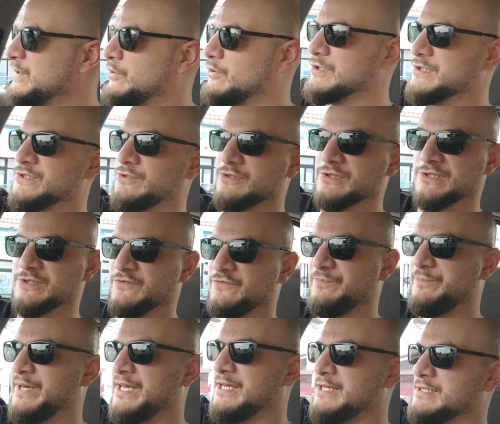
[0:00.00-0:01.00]
all sorts of
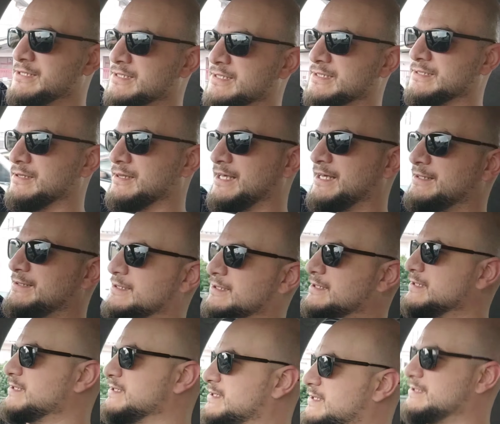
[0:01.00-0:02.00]
paints
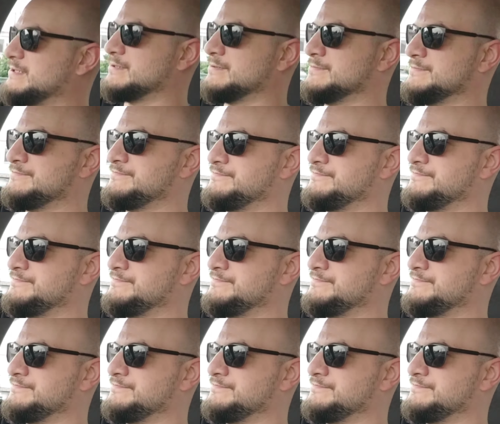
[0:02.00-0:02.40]
leathers